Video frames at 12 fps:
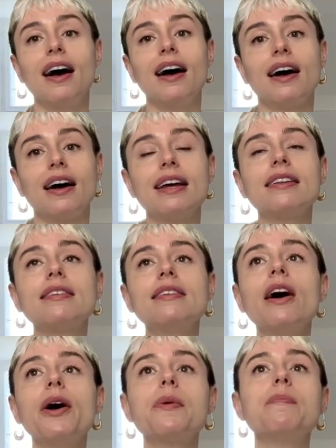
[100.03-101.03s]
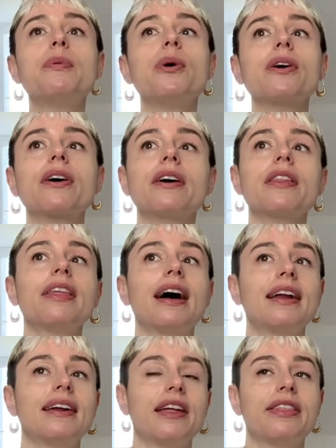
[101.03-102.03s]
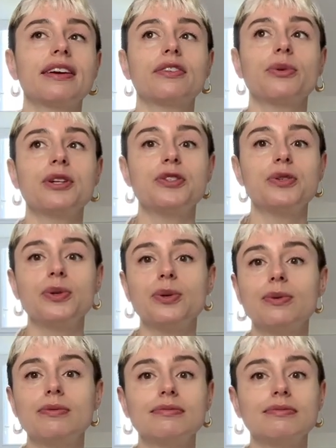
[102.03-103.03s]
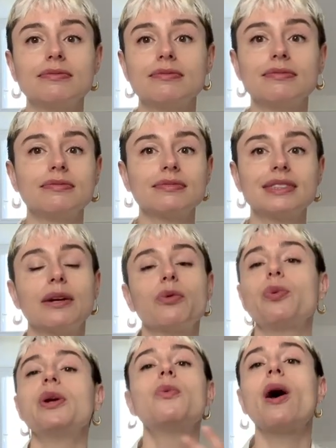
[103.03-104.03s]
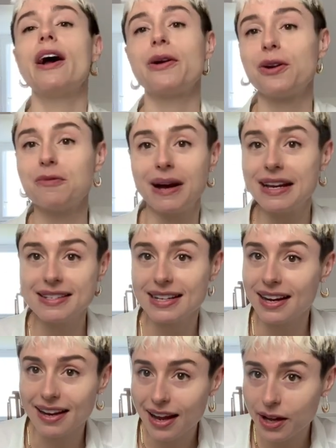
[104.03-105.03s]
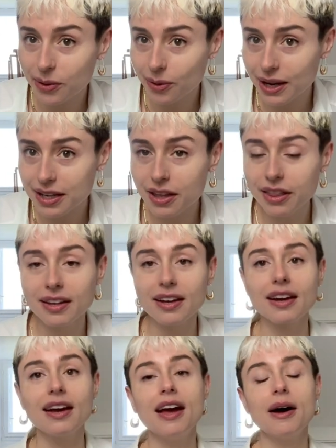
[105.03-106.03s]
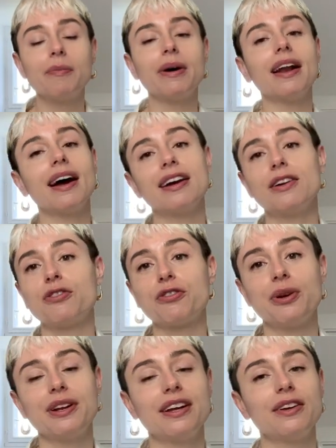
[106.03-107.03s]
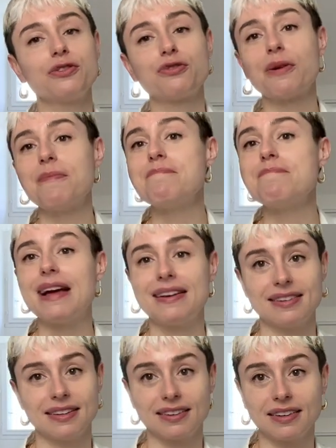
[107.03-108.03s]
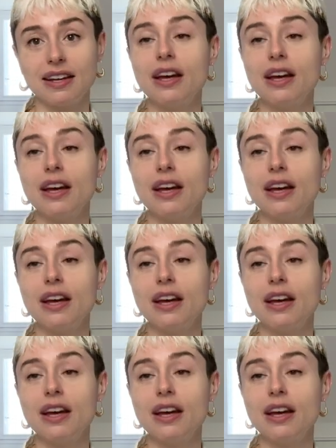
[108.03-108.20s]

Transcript: It's not a book that I think is going to that rewired my DNA or anything, but I enjoyed it tremendously.